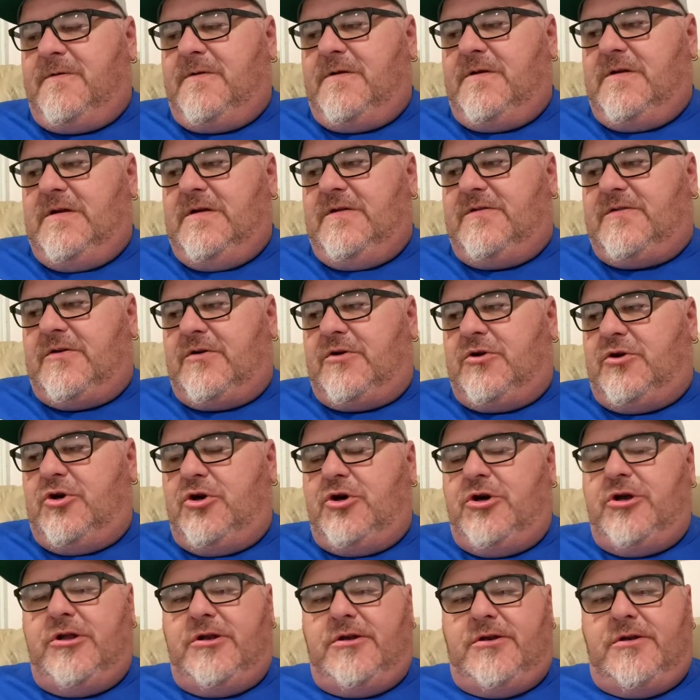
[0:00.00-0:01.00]
It's a
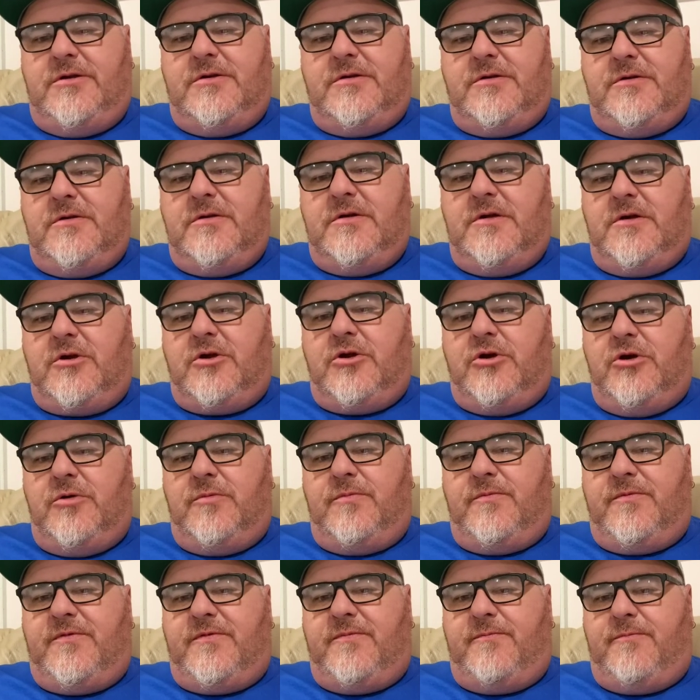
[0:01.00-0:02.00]
good
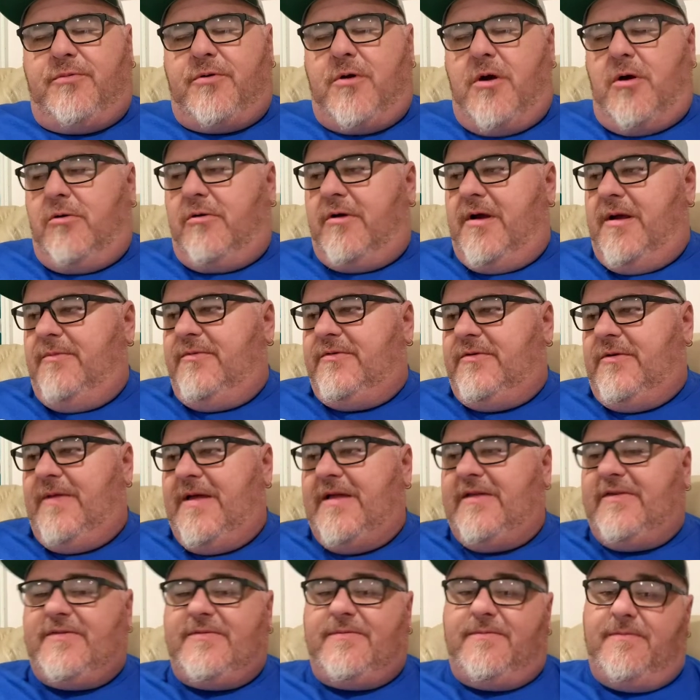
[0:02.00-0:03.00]
program. So
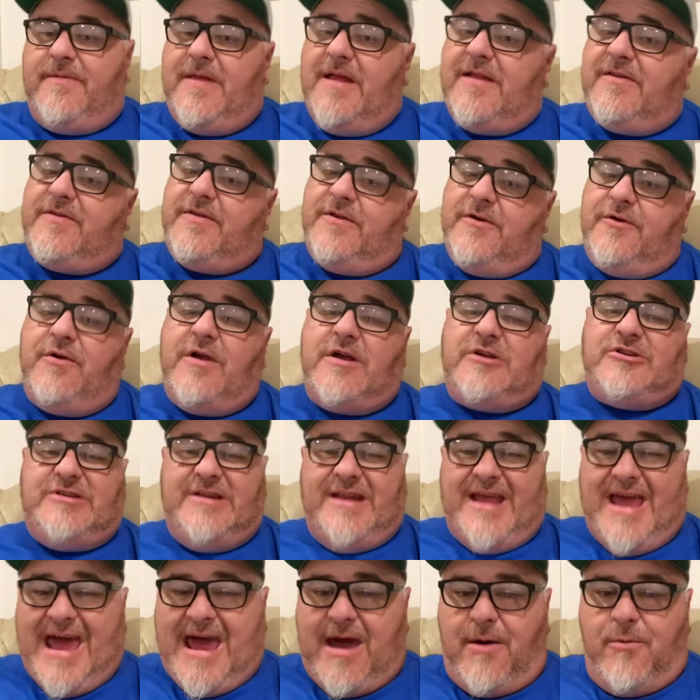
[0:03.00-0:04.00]
that's the direction
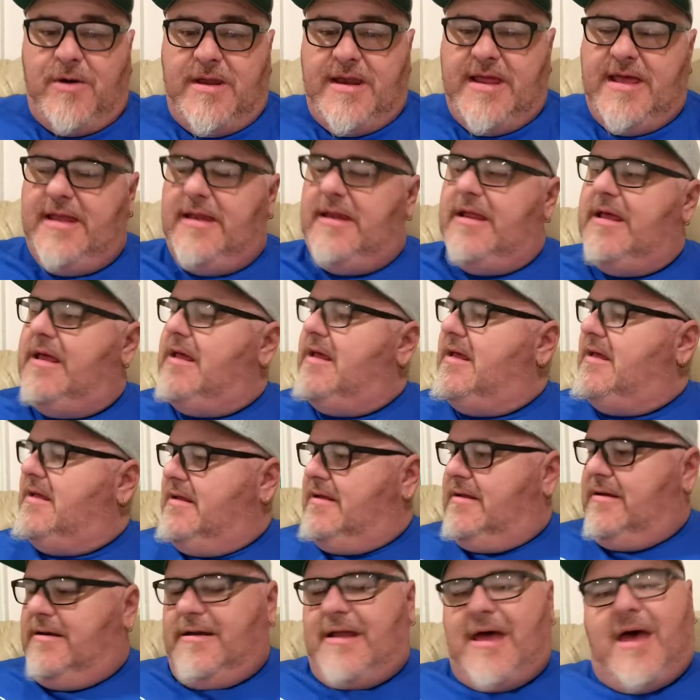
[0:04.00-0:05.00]
I went in.
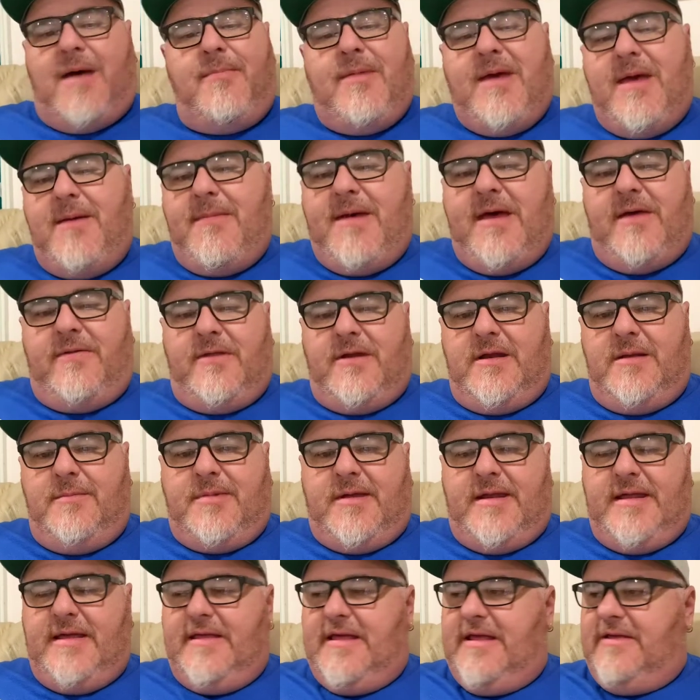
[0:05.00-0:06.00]
Not bad mouth than
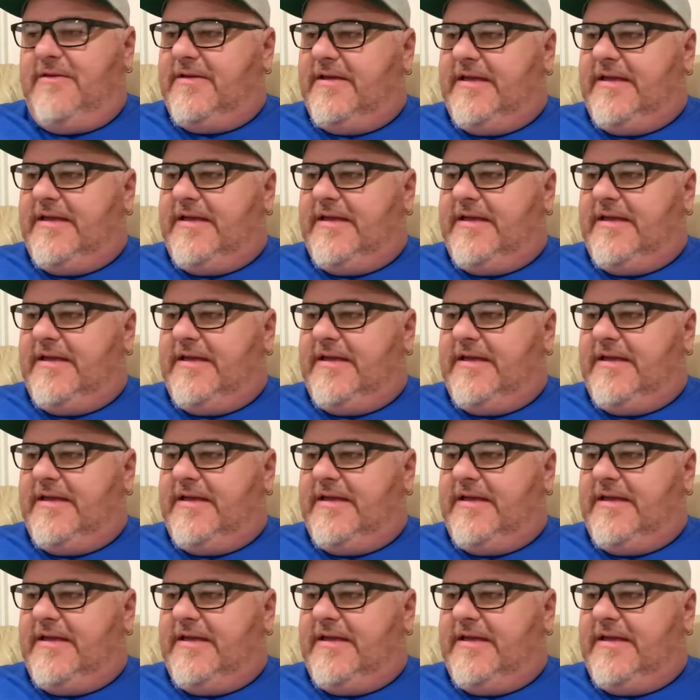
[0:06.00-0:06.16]
anybody that has a